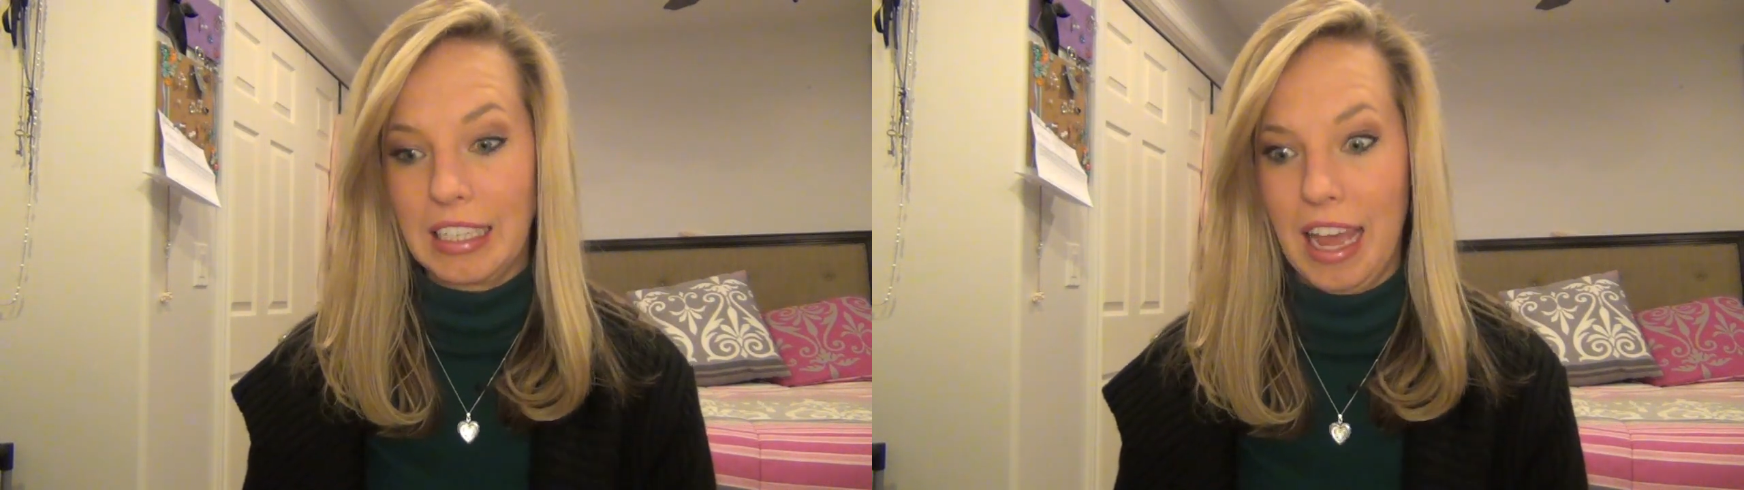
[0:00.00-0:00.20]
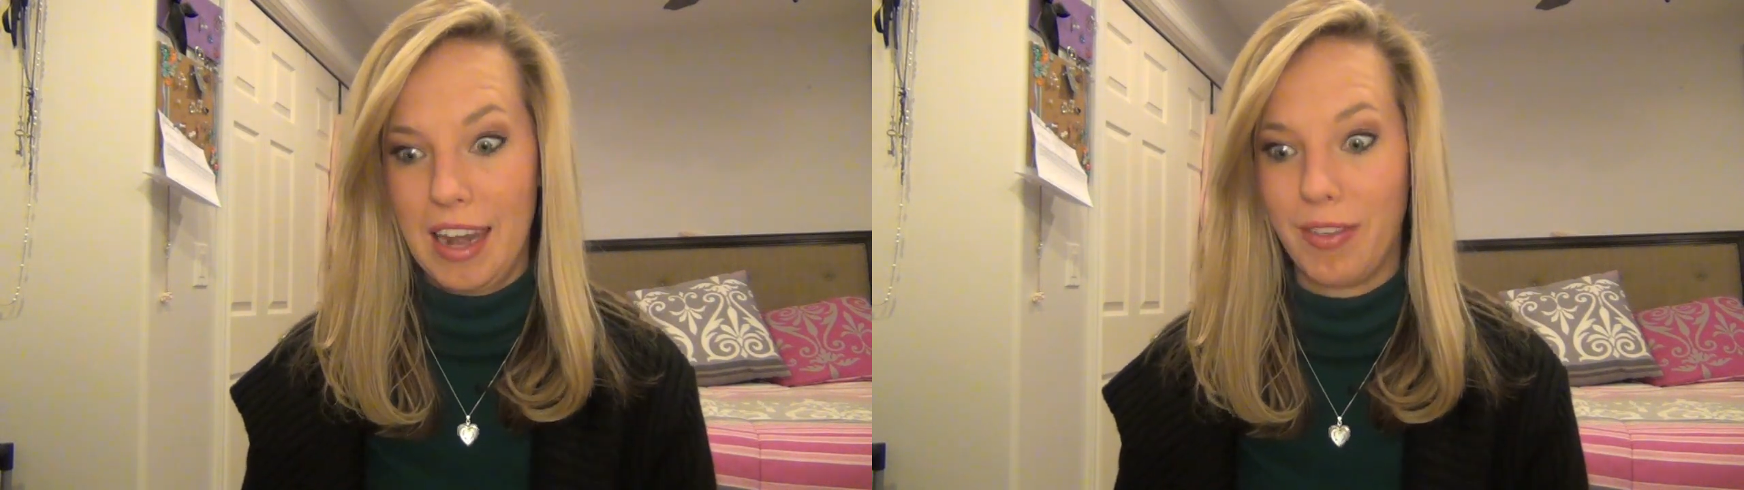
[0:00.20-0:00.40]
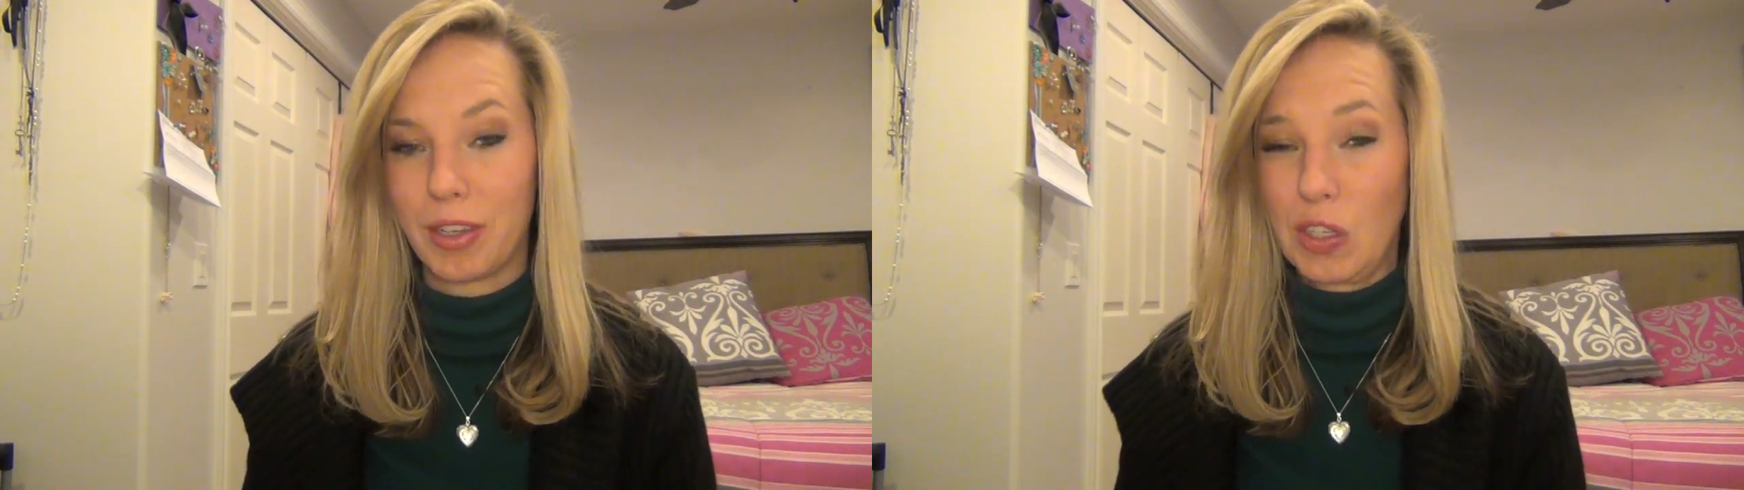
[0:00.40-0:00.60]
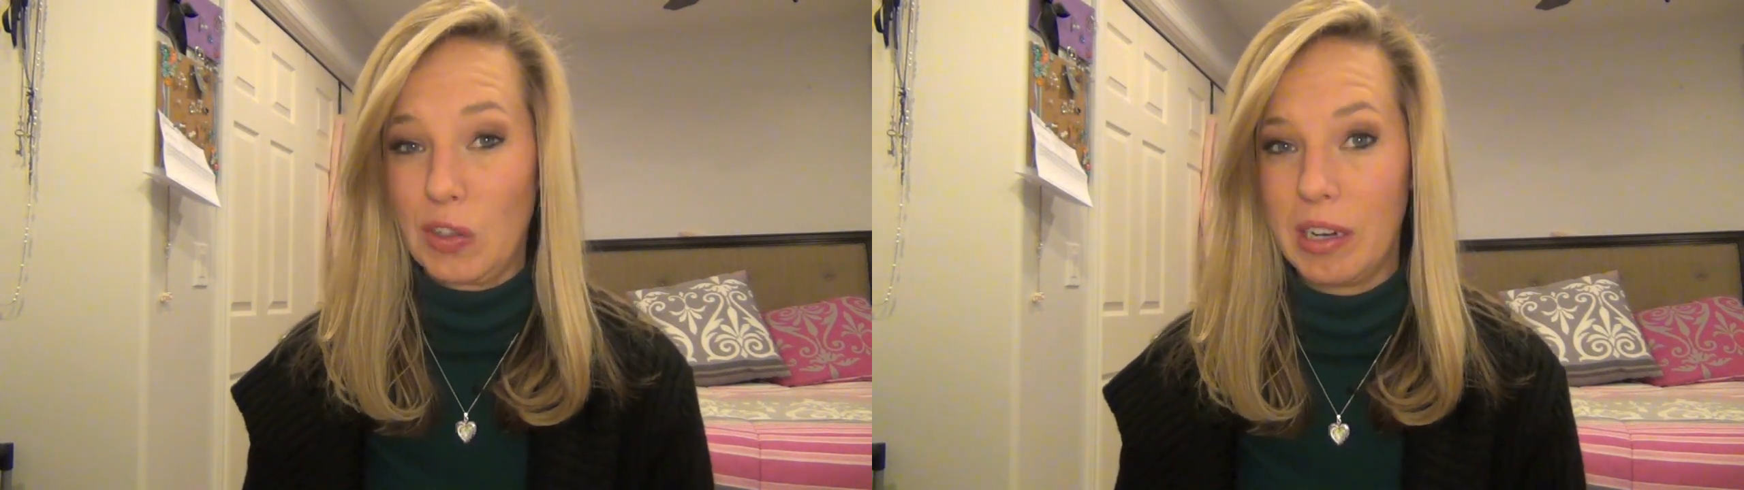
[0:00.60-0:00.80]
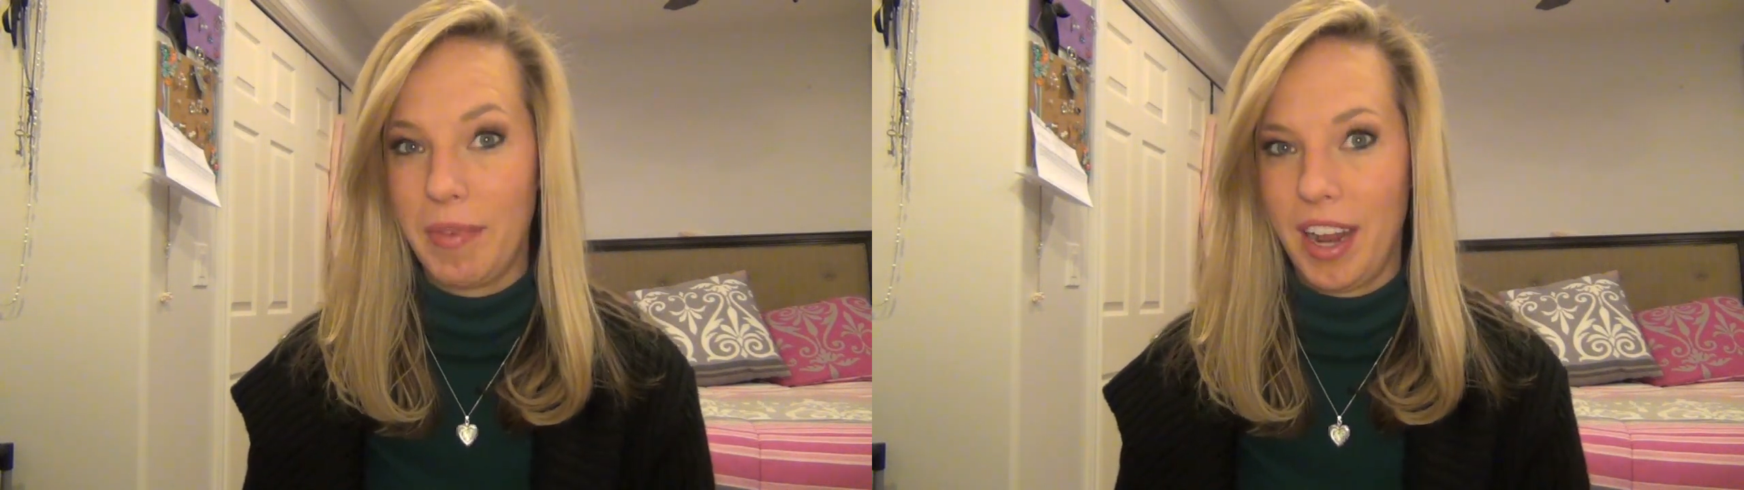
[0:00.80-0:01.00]
kind of
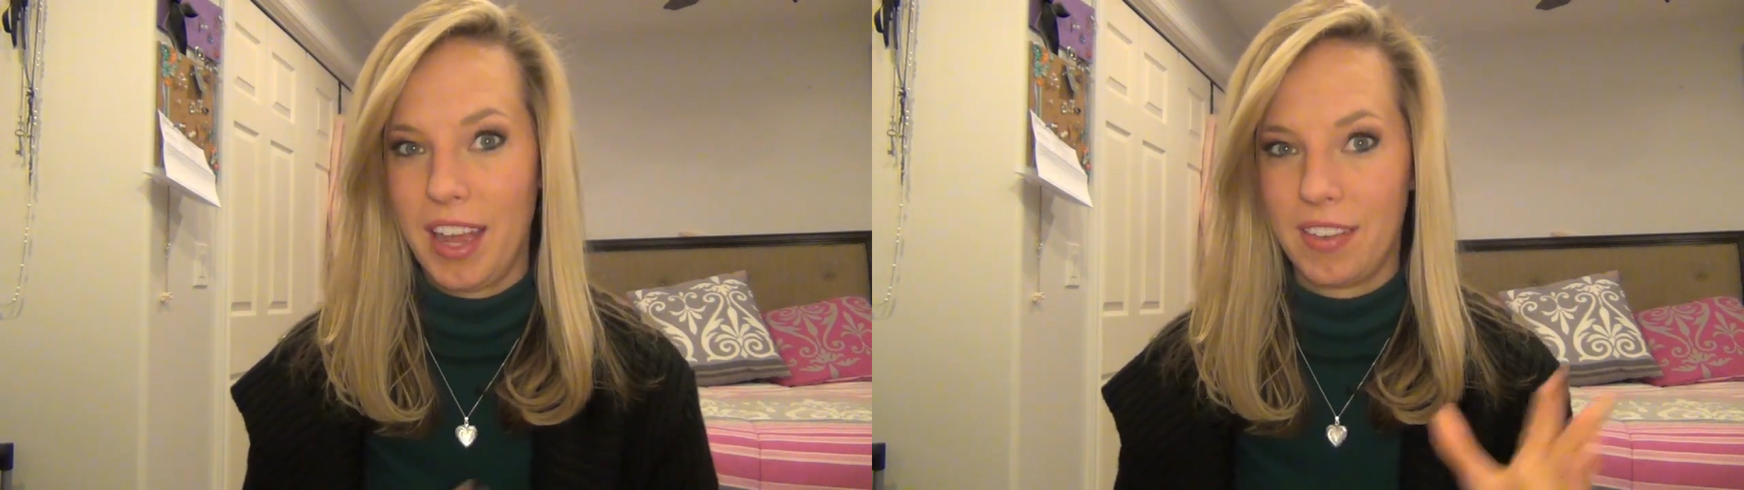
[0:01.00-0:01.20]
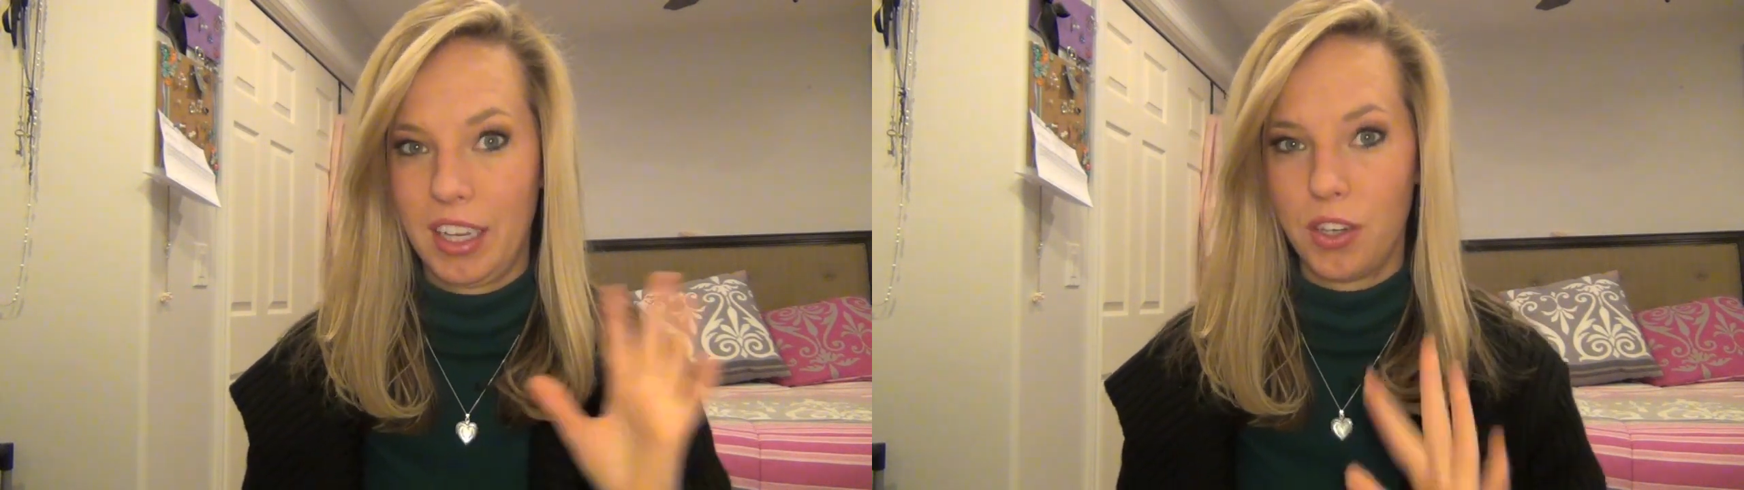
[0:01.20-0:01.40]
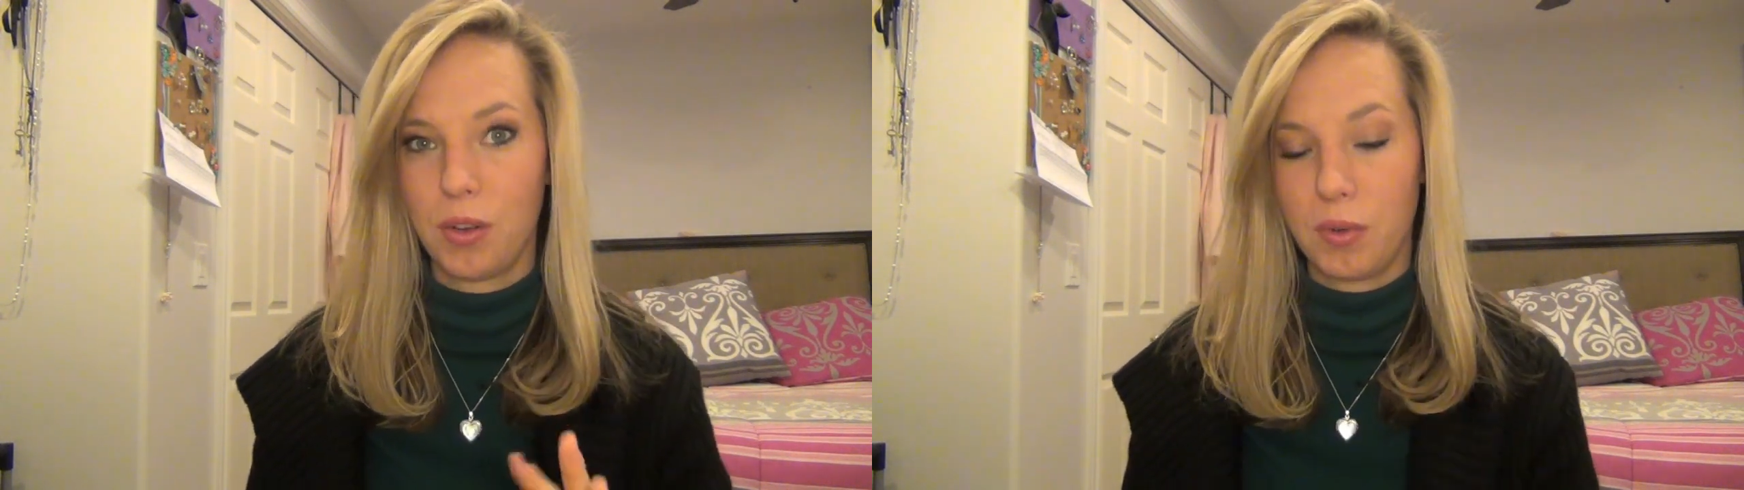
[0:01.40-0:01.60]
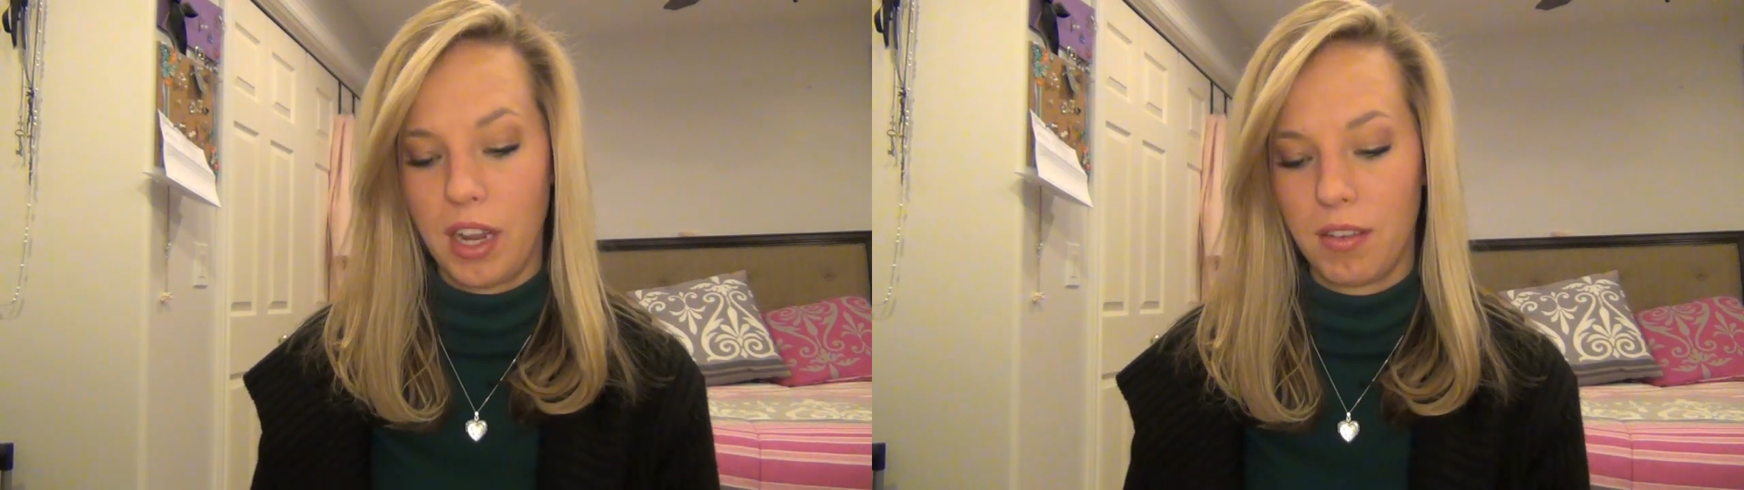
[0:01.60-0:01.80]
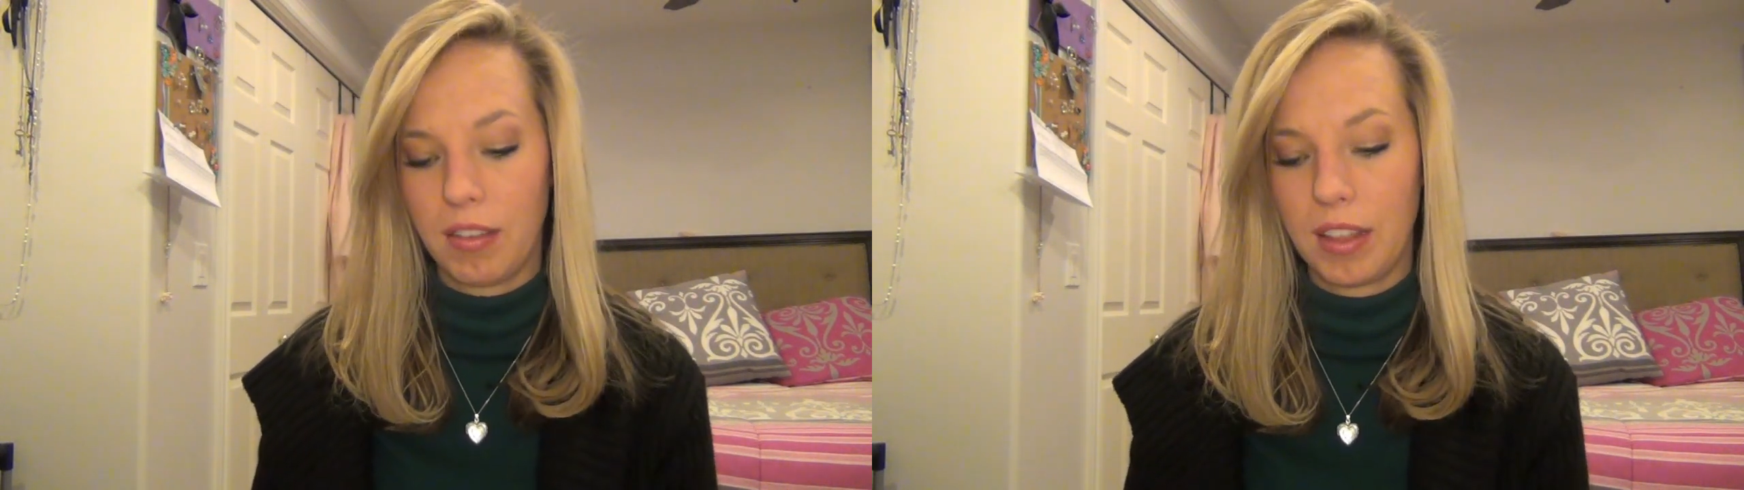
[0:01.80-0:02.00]
extreme and I have to like tone down